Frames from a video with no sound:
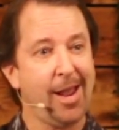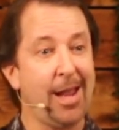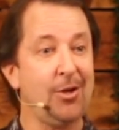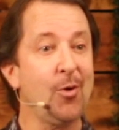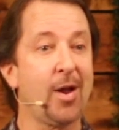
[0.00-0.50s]

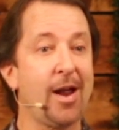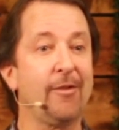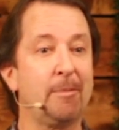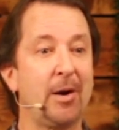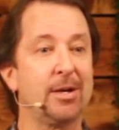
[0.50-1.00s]
And you know what
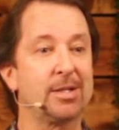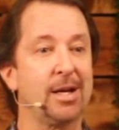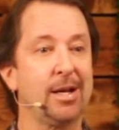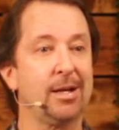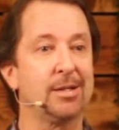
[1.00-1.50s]
every parent's
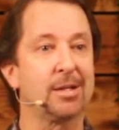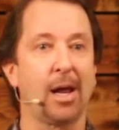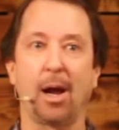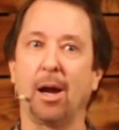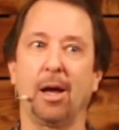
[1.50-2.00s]
saying is
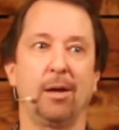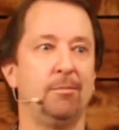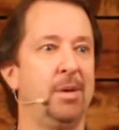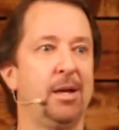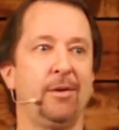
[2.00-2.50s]
like,
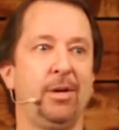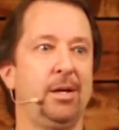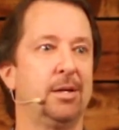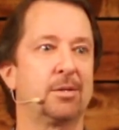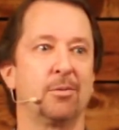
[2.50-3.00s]
man, if he
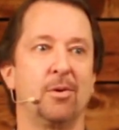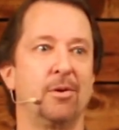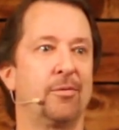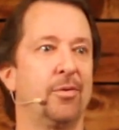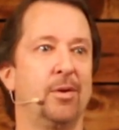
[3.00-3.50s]
gets a
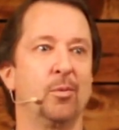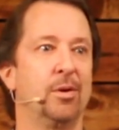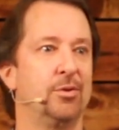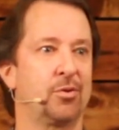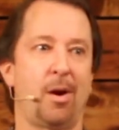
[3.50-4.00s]
wrong friend,
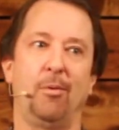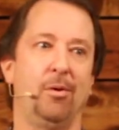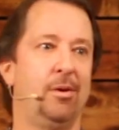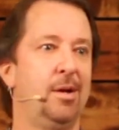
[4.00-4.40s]
we're in trouble.